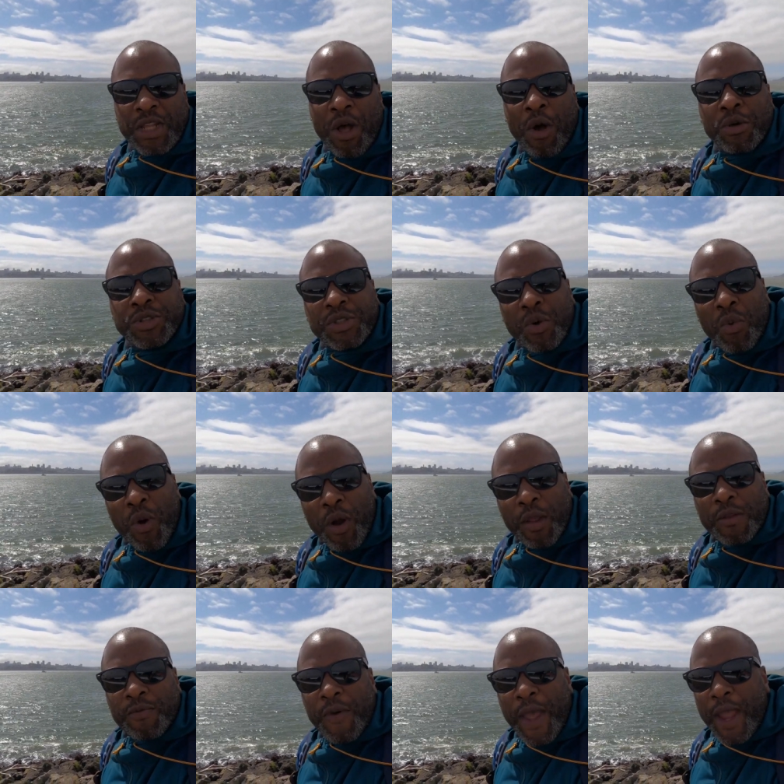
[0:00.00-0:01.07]
to host the
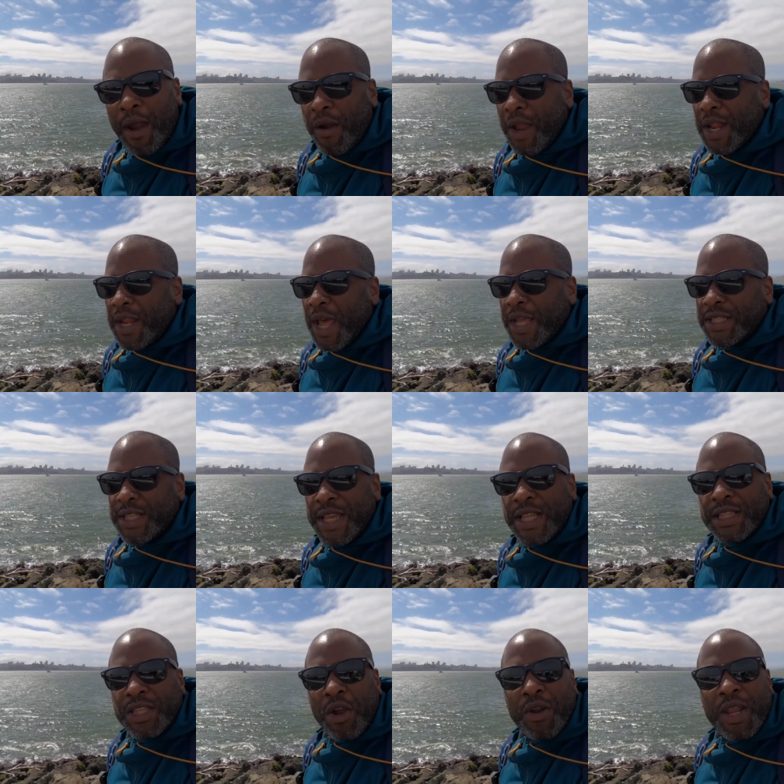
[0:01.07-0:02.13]
World's Fair in
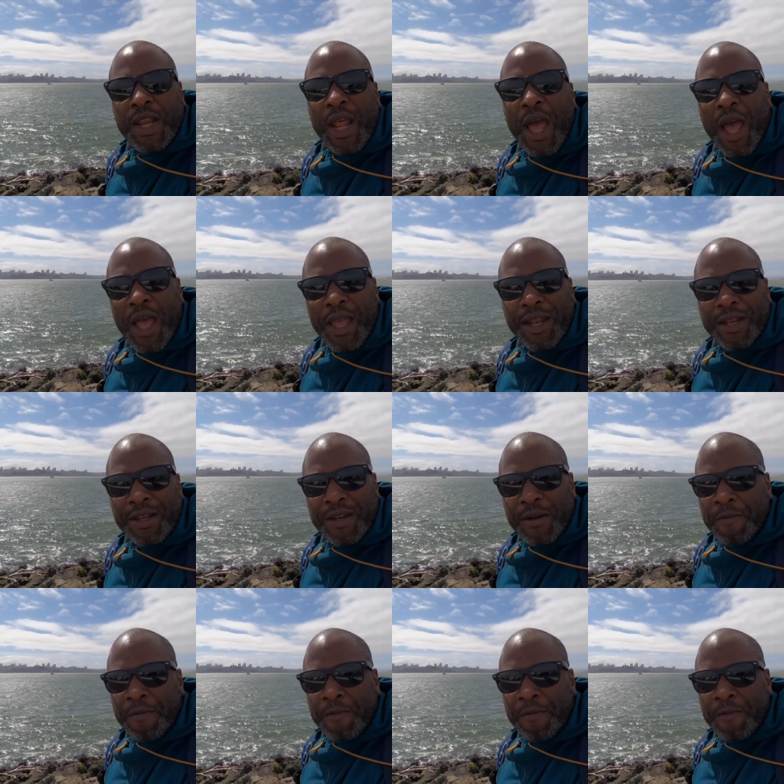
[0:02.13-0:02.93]
nineteen thirty-nine.